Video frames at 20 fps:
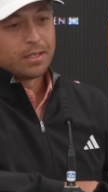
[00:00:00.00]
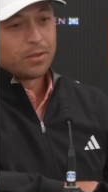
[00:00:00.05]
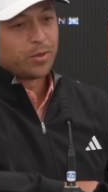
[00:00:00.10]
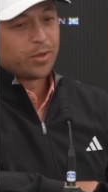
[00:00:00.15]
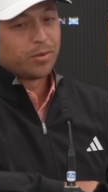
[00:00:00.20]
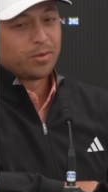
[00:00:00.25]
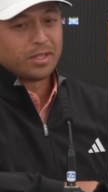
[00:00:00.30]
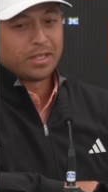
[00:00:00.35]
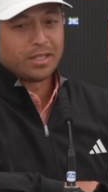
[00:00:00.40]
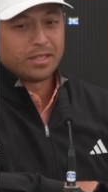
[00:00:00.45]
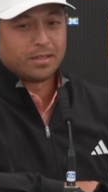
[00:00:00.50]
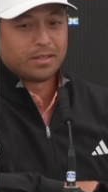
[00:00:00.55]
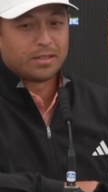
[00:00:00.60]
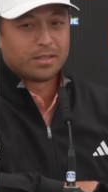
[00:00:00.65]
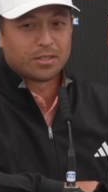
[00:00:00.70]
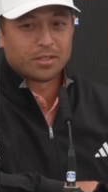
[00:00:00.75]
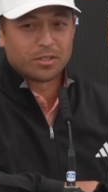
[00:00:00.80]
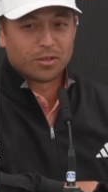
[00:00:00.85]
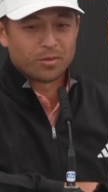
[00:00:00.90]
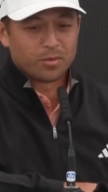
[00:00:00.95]
We would need
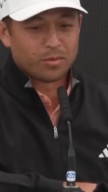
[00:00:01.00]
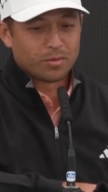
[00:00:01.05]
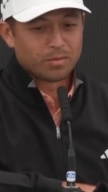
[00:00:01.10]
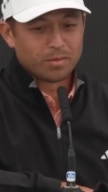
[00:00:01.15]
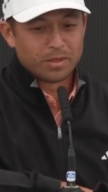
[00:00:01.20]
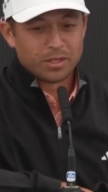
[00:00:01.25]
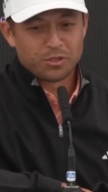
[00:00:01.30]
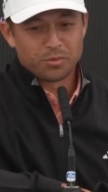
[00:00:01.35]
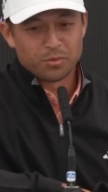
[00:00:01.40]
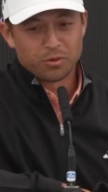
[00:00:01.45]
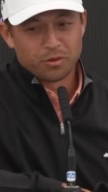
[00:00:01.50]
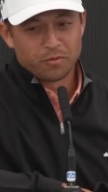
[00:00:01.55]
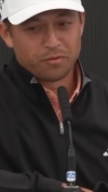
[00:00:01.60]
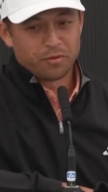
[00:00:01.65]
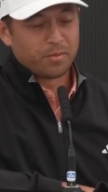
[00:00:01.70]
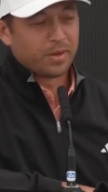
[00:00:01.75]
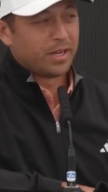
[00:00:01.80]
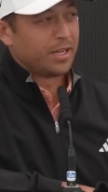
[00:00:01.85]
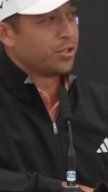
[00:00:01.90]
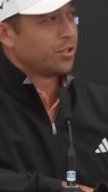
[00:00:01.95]
so much more
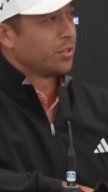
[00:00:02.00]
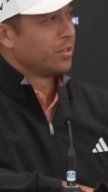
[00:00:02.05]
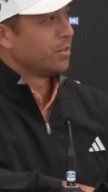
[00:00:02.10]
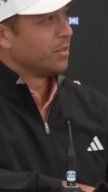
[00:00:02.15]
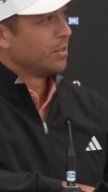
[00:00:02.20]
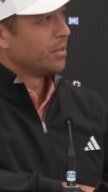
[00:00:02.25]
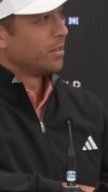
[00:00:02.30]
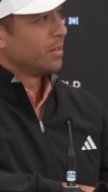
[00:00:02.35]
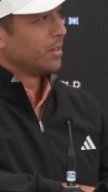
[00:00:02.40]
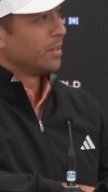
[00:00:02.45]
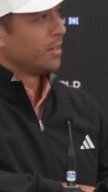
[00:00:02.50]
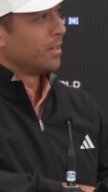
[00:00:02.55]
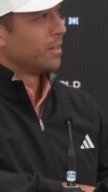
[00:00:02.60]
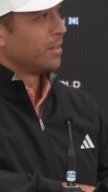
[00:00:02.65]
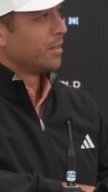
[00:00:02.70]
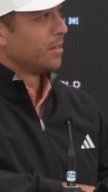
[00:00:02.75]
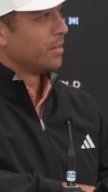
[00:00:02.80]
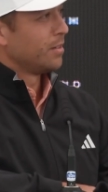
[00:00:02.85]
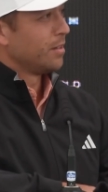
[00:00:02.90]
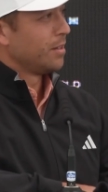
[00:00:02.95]
information
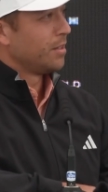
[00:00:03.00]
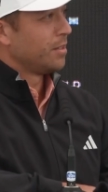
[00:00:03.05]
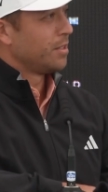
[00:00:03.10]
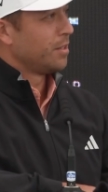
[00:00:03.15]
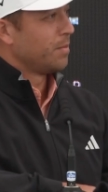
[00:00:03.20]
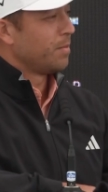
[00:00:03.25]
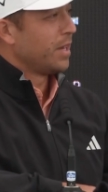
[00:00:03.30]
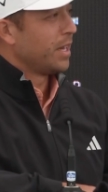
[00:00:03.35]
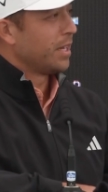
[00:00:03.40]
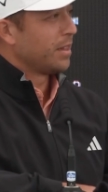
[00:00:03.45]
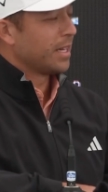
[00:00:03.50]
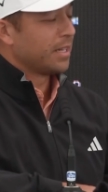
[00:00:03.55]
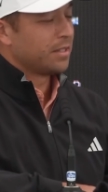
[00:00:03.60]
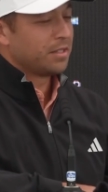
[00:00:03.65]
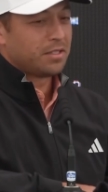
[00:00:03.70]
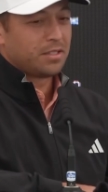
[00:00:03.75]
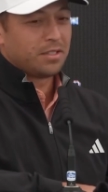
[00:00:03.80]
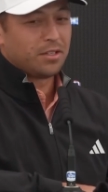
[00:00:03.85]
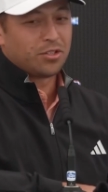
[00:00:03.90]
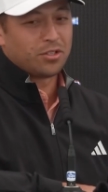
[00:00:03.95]
uh, to make that
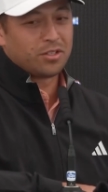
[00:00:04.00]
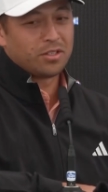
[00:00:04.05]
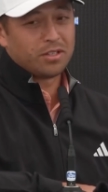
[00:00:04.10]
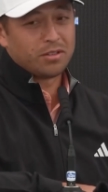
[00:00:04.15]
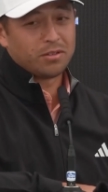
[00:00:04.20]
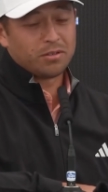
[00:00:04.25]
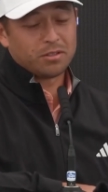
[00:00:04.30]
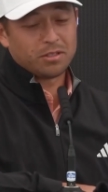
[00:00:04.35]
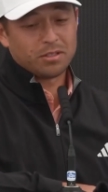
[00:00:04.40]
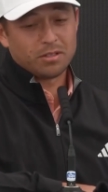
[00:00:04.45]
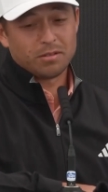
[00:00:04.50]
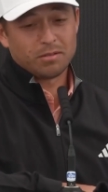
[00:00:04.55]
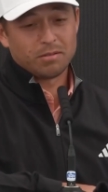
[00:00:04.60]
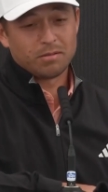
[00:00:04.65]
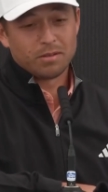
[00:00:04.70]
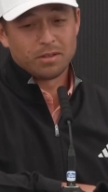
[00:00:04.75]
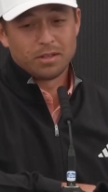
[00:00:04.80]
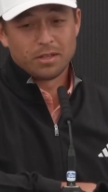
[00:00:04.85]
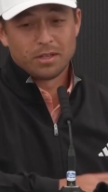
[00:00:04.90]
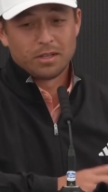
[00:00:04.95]
decision, and
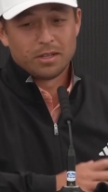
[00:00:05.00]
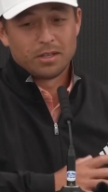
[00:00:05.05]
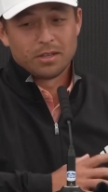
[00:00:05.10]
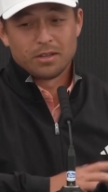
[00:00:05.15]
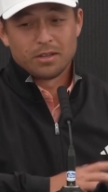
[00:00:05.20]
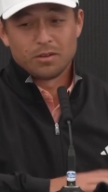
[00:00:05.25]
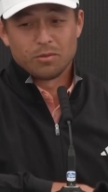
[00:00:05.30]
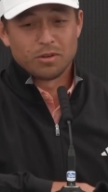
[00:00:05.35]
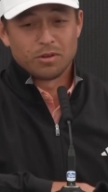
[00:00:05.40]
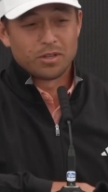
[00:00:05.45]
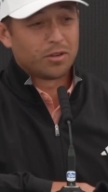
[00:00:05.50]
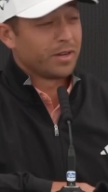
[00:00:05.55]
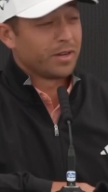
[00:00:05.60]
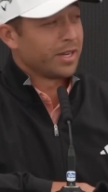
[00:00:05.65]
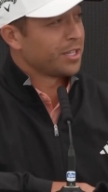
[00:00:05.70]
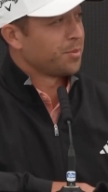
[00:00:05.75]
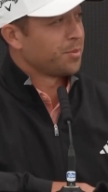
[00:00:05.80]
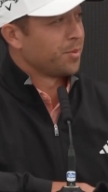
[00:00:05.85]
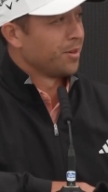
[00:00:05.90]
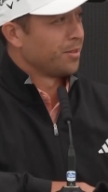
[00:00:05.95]
also we're no
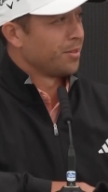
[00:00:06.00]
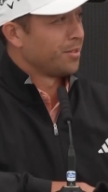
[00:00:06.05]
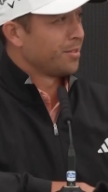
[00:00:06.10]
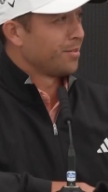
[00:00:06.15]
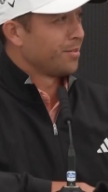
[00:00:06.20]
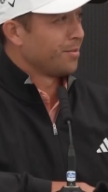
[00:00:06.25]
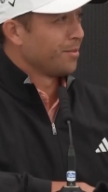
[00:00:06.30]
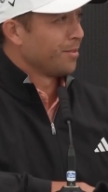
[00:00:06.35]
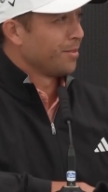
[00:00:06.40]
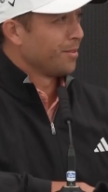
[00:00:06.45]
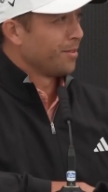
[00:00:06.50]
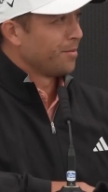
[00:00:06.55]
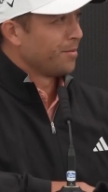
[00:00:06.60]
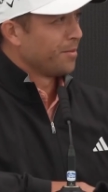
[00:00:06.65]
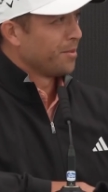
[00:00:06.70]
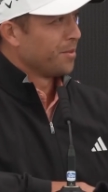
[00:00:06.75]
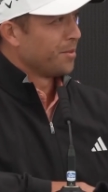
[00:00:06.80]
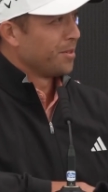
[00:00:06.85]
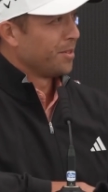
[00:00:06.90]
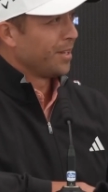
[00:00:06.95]
experts. We're,
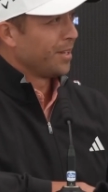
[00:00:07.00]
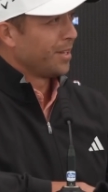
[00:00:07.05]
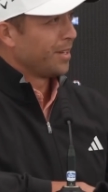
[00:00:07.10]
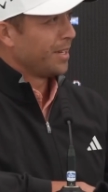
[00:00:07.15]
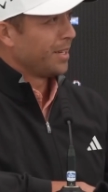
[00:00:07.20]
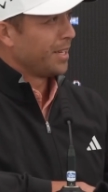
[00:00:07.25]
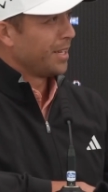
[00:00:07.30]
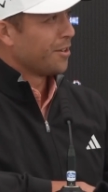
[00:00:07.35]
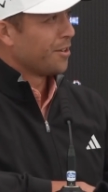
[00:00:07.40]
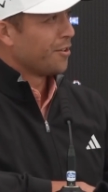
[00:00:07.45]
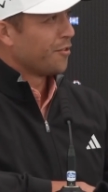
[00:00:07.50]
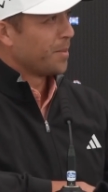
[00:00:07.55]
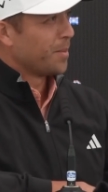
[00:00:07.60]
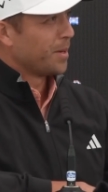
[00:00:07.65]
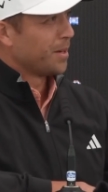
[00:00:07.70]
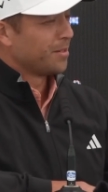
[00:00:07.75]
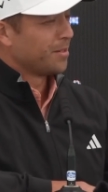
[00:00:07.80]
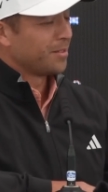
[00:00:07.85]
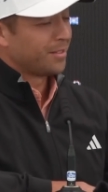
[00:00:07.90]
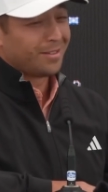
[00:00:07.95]
we're really good at hitting golf
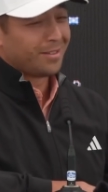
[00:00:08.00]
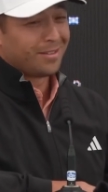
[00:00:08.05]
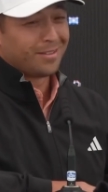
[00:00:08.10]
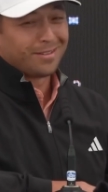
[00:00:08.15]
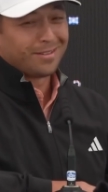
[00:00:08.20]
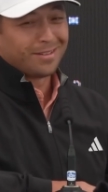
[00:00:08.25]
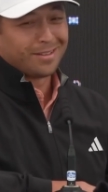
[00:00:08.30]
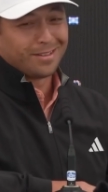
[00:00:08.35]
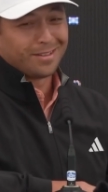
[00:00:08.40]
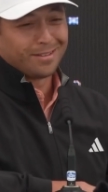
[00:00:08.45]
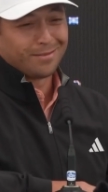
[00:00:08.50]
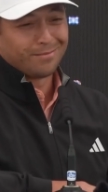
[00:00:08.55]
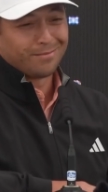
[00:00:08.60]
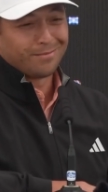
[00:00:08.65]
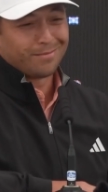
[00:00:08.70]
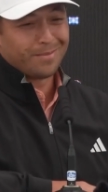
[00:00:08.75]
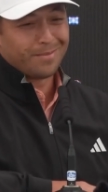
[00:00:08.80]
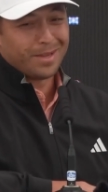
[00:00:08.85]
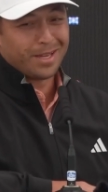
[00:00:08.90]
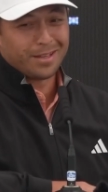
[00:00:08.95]
balls and um,
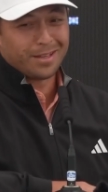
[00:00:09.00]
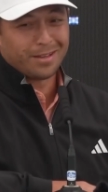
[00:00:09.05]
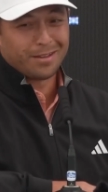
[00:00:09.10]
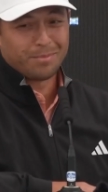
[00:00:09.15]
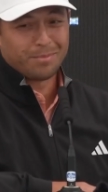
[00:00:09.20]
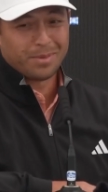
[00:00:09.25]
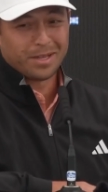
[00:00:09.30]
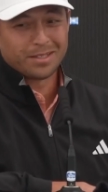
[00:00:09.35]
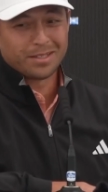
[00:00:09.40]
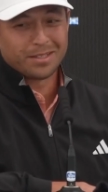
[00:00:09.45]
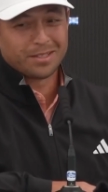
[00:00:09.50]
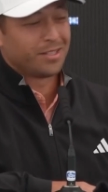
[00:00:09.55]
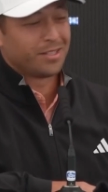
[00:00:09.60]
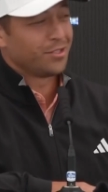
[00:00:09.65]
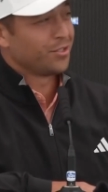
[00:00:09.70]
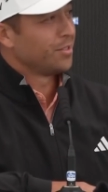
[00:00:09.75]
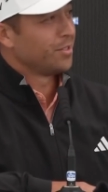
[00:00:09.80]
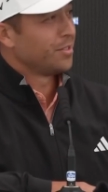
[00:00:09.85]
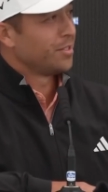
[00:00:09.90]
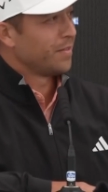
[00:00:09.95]
making big
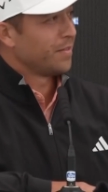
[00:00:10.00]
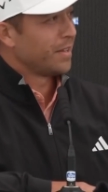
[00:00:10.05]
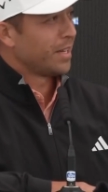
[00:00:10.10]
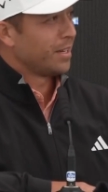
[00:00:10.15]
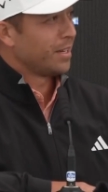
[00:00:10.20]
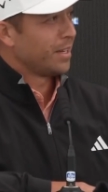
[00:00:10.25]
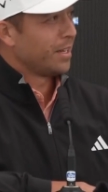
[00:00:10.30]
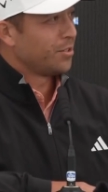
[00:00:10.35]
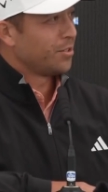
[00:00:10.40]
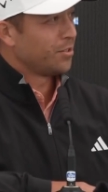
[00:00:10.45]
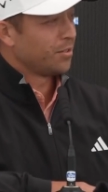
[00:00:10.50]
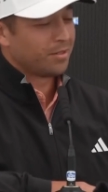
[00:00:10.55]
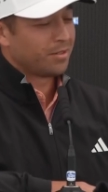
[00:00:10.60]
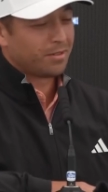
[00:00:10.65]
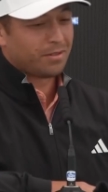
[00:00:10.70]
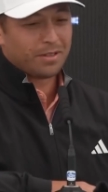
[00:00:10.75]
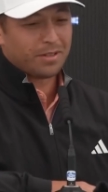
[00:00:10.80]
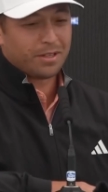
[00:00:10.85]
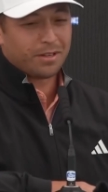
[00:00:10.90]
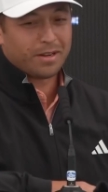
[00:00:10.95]
decisions of that
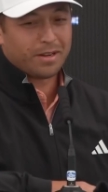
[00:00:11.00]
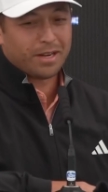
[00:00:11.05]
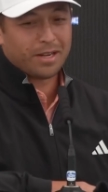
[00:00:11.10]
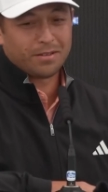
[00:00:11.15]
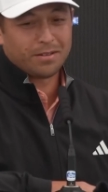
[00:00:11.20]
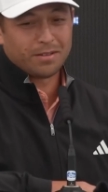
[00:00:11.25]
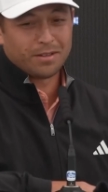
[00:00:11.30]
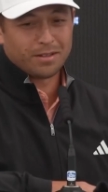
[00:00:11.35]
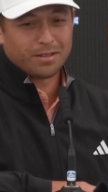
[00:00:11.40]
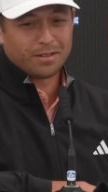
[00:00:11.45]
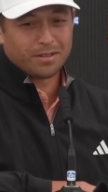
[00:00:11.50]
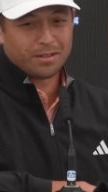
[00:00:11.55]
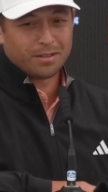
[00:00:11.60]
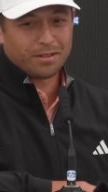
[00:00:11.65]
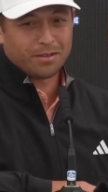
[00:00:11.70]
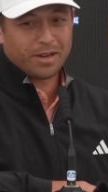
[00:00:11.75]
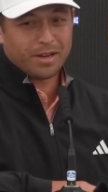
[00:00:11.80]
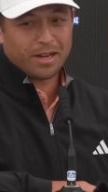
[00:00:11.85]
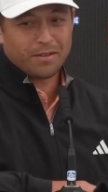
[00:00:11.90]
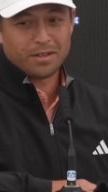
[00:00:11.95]
nature or that gra-
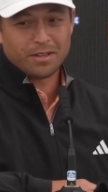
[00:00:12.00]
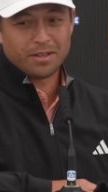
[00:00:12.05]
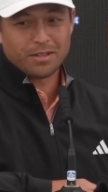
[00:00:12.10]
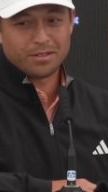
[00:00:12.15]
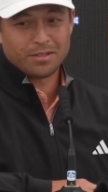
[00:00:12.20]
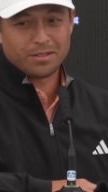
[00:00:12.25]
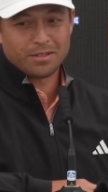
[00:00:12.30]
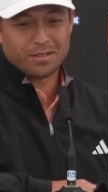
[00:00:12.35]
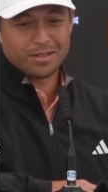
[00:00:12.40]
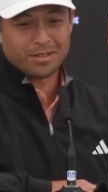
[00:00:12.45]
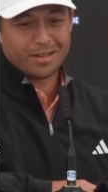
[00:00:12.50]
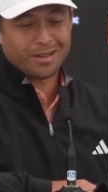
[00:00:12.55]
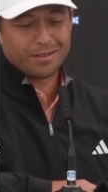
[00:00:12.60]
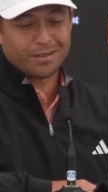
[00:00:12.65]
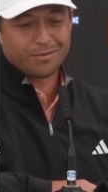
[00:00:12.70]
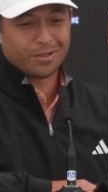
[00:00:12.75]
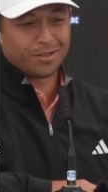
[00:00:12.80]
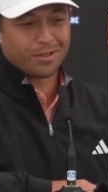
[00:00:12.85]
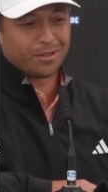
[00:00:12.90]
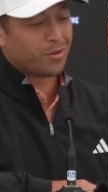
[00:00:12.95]
uh, gravity is just
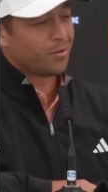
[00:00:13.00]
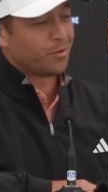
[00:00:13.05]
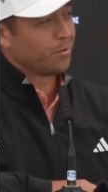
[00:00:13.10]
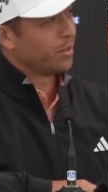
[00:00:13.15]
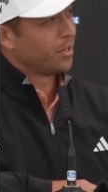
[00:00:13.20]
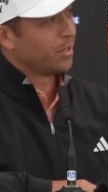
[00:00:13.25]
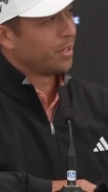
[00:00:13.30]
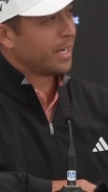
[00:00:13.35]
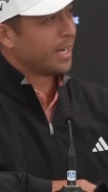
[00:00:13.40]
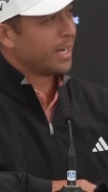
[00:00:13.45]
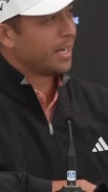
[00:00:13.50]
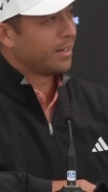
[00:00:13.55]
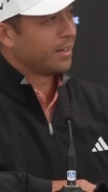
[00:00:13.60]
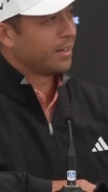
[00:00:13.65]
not really what we're good at.